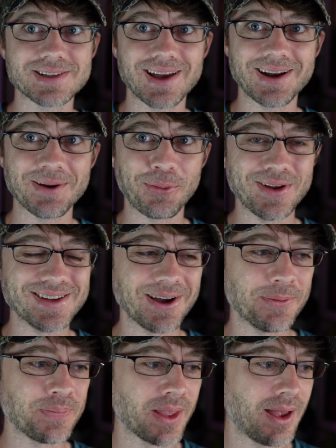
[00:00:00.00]
sign up
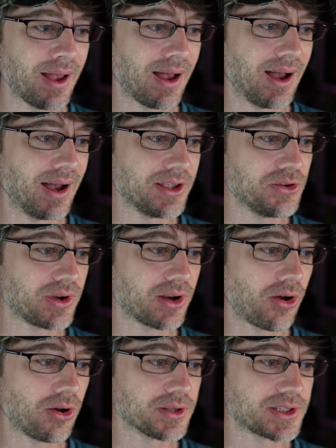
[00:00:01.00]
window. You can
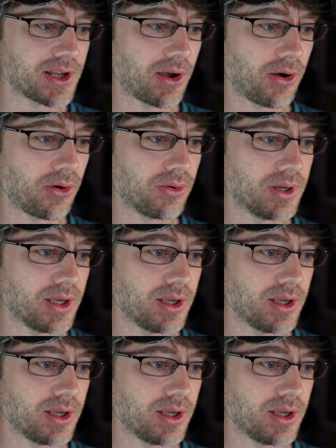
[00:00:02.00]
also,